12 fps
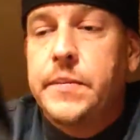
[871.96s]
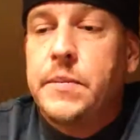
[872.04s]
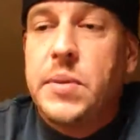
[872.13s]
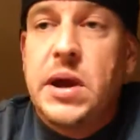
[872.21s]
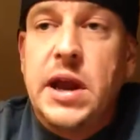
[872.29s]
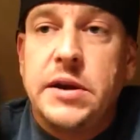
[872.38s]

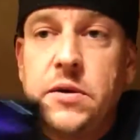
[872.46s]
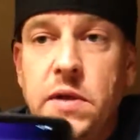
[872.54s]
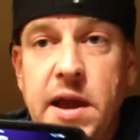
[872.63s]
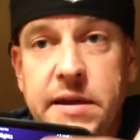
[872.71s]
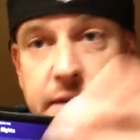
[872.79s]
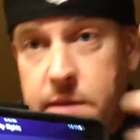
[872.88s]
But I do
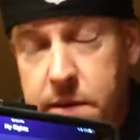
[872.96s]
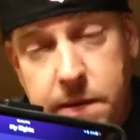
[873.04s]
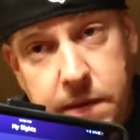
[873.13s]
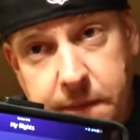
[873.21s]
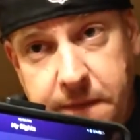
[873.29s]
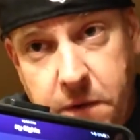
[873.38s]
like
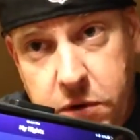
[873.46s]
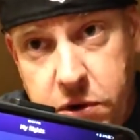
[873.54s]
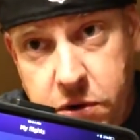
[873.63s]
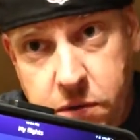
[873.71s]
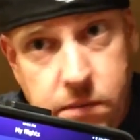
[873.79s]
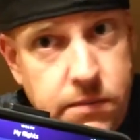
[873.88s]
the
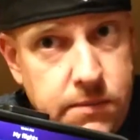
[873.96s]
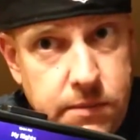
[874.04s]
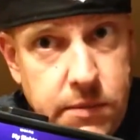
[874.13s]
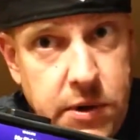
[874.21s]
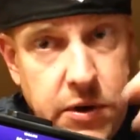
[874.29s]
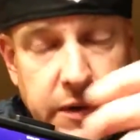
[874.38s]
photo,
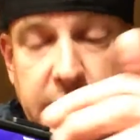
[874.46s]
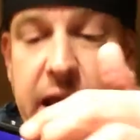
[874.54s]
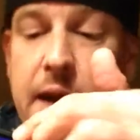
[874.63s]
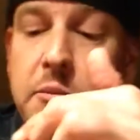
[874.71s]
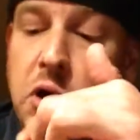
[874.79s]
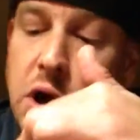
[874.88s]
the
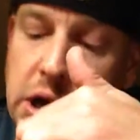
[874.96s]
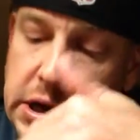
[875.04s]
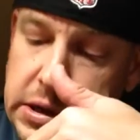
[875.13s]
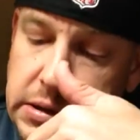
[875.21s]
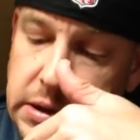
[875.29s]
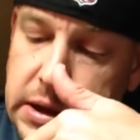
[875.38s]
camera on
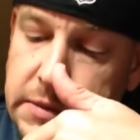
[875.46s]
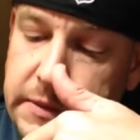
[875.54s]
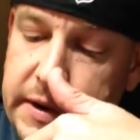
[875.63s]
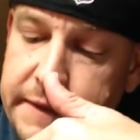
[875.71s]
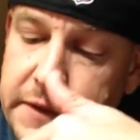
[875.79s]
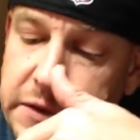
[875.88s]
it, and
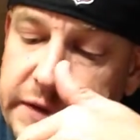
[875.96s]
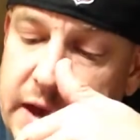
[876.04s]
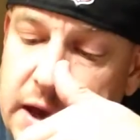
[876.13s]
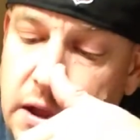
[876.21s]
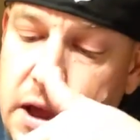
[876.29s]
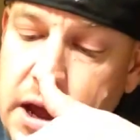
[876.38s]
we have used that
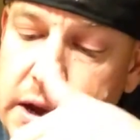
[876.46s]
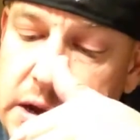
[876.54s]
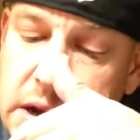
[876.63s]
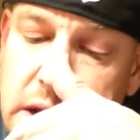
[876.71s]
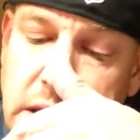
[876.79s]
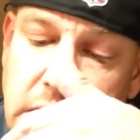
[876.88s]
a lot.
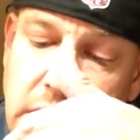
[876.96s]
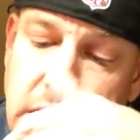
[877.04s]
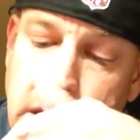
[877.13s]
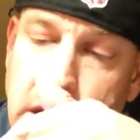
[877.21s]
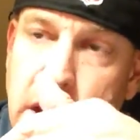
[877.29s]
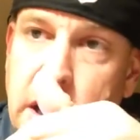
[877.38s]

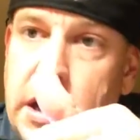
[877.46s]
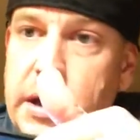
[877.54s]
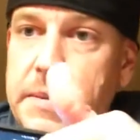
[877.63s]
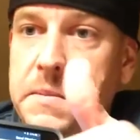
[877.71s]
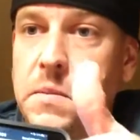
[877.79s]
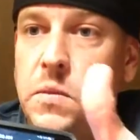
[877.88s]

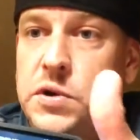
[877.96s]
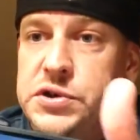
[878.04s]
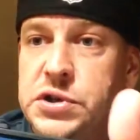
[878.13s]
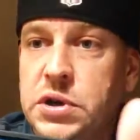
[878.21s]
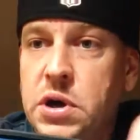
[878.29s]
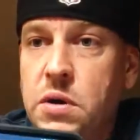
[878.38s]
Once
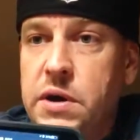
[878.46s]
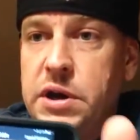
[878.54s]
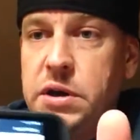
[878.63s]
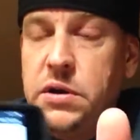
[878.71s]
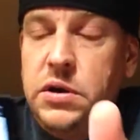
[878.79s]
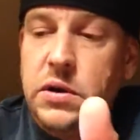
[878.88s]
you go in,
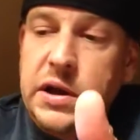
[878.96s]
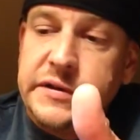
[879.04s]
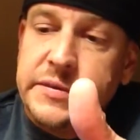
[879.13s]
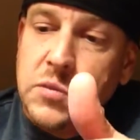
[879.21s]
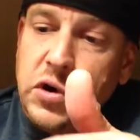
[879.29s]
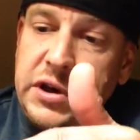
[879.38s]
you do get
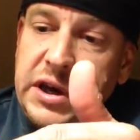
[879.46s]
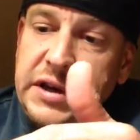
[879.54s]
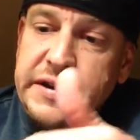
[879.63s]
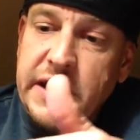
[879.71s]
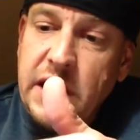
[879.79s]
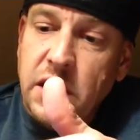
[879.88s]
some more
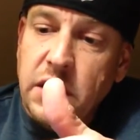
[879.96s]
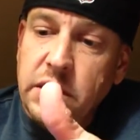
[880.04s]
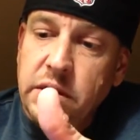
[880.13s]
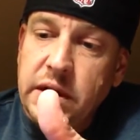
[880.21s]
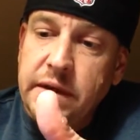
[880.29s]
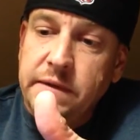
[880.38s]
detail.
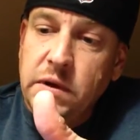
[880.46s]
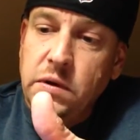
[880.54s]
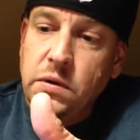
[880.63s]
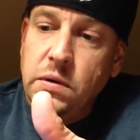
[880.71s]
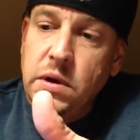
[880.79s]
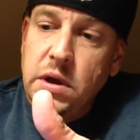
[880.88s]
It'll give
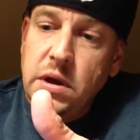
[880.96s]
you